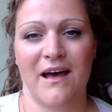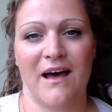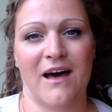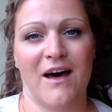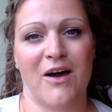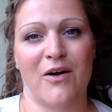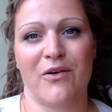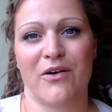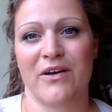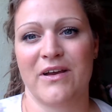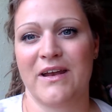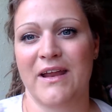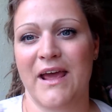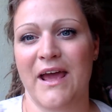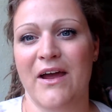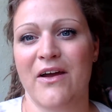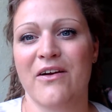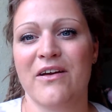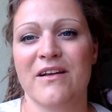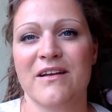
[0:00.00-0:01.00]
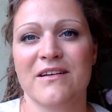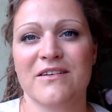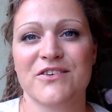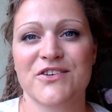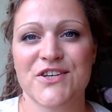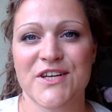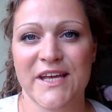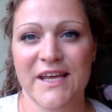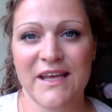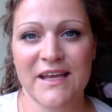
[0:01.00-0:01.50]
Our inherited
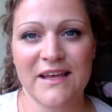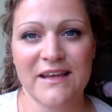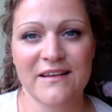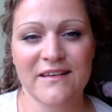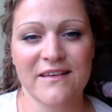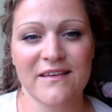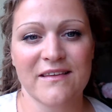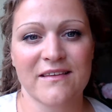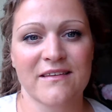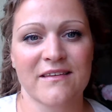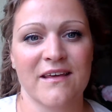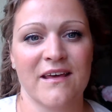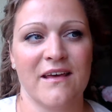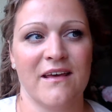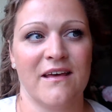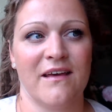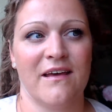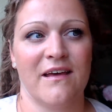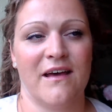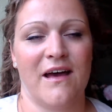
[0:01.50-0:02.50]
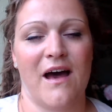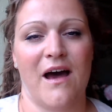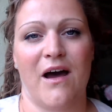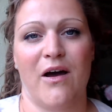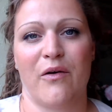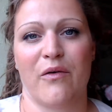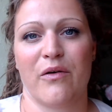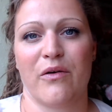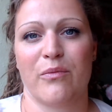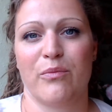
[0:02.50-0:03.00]
genes,
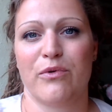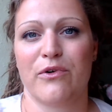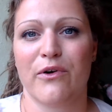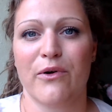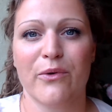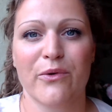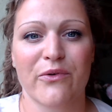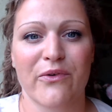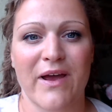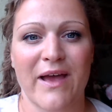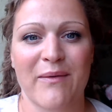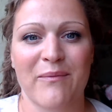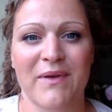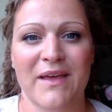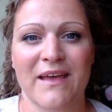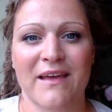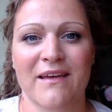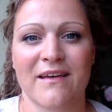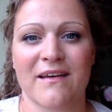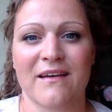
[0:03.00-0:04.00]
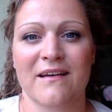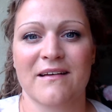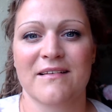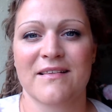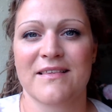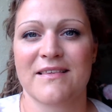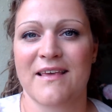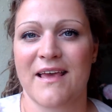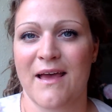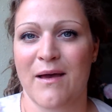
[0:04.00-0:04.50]
our programming,
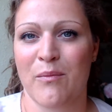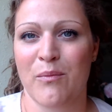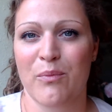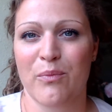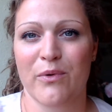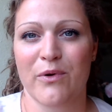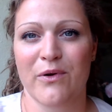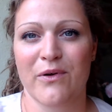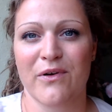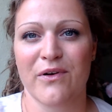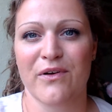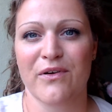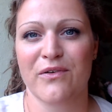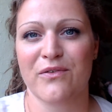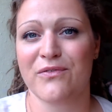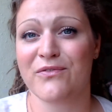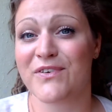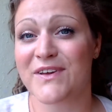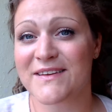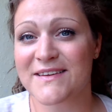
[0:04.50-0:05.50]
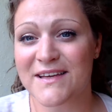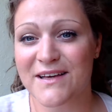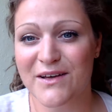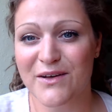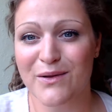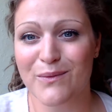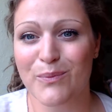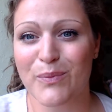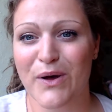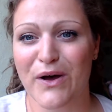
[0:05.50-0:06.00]
temper,
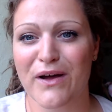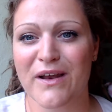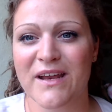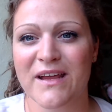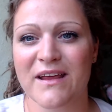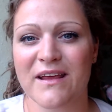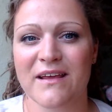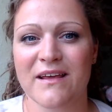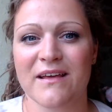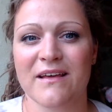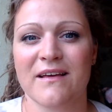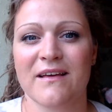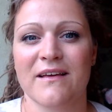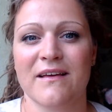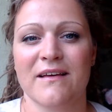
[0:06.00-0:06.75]
physical body,